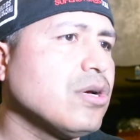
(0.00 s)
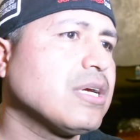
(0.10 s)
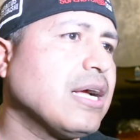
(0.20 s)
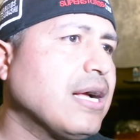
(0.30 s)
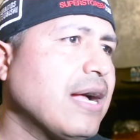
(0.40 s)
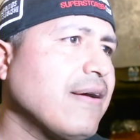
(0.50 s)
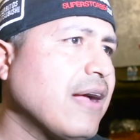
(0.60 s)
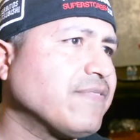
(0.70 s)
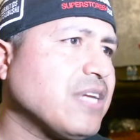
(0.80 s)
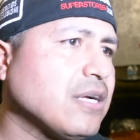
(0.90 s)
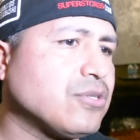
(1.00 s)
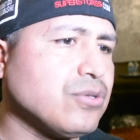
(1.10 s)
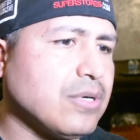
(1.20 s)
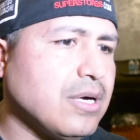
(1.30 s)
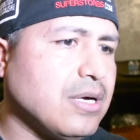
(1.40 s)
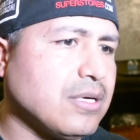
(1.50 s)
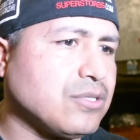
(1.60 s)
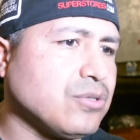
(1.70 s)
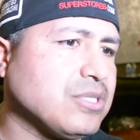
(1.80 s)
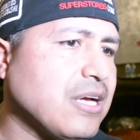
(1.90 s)
Look, I've talked
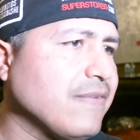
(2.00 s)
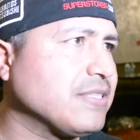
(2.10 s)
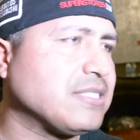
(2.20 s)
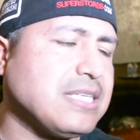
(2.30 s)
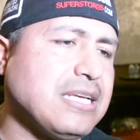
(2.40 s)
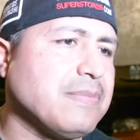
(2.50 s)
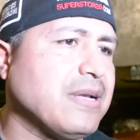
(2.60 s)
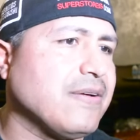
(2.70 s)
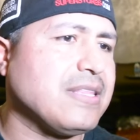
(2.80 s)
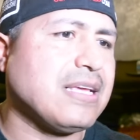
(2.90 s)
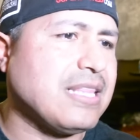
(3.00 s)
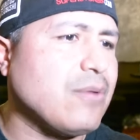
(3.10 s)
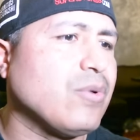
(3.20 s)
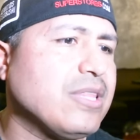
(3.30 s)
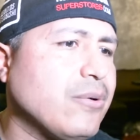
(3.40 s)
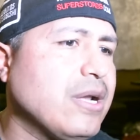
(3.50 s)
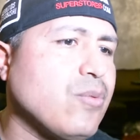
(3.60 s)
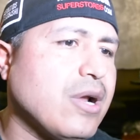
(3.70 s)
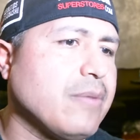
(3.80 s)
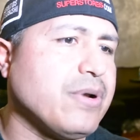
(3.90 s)
to Chavez's team and everything, and they
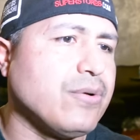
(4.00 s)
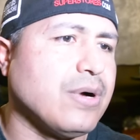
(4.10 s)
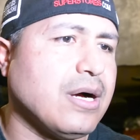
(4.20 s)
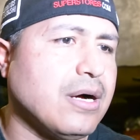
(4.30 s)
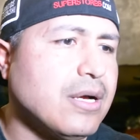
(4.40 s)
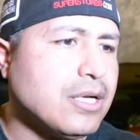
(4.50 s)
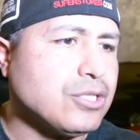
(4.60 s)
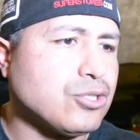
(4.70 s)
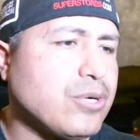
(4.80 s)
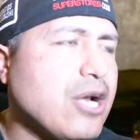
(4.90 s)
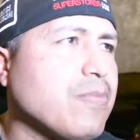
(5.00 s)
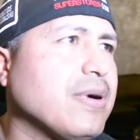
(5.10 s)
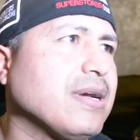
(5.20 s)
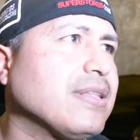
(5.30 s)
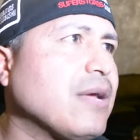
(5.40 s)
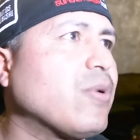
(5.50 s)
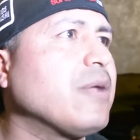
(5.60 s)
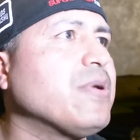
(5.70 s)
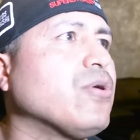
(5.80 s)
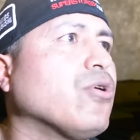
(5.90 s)
really wanted me to train them, but they
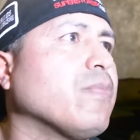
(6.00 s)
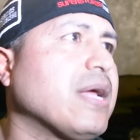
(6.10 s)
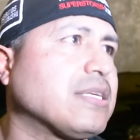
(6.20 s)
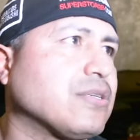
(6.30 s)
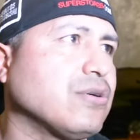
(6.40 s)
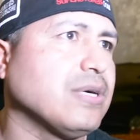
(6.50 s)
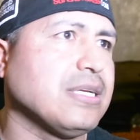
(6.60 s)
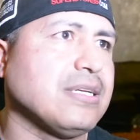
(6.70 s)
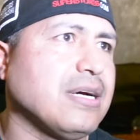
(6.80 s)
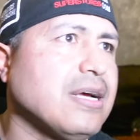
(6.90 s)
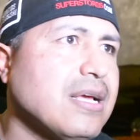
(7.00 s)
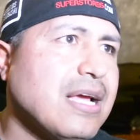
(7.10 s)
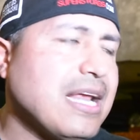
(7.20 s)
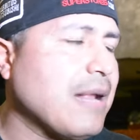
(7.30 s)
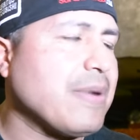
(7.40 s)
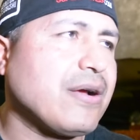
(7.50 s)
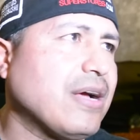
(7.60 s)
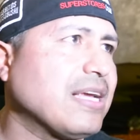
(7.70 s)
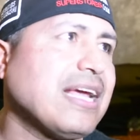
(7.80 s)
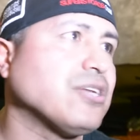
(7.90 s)
wanted me to go to Mexico, and I'm like,
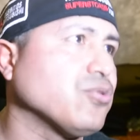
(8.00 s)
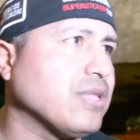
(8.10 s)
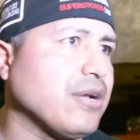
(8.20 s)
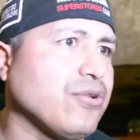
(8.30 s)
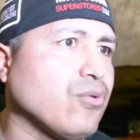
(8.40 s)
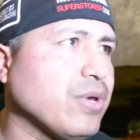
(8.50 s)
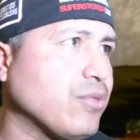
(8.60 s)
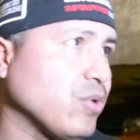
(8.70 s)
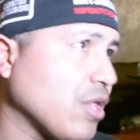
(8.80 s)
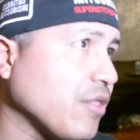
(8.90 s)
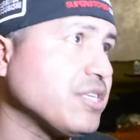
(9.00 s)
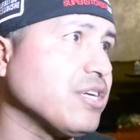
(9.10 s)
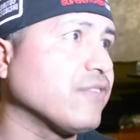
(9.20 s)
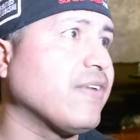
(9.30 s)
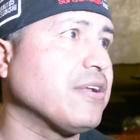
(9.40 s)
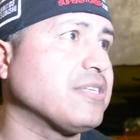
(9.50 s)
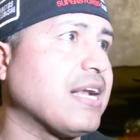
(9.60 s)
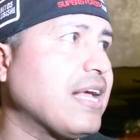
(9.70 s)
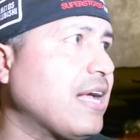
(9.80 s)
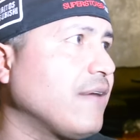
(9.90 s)
I can't do that, you know, with all these young fighters
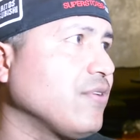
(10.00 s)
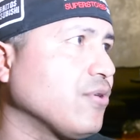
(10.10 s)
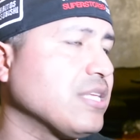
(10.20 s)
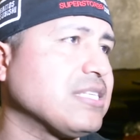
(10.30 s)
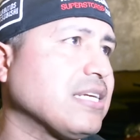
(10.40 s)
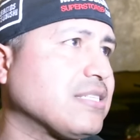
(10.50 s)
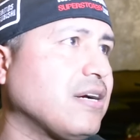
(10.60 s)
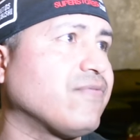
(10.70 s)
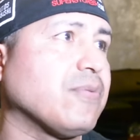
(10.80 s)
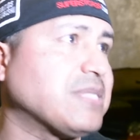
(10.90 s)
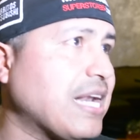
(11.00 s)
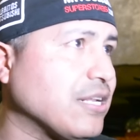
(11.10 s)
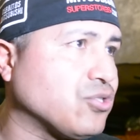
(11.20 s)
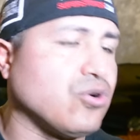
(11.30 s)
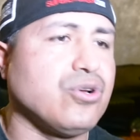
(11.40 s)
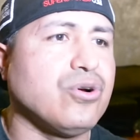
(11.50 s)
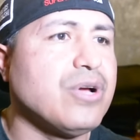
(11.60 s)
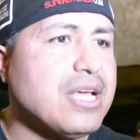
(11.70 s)
that I have. You know, these guys come from San Antonio.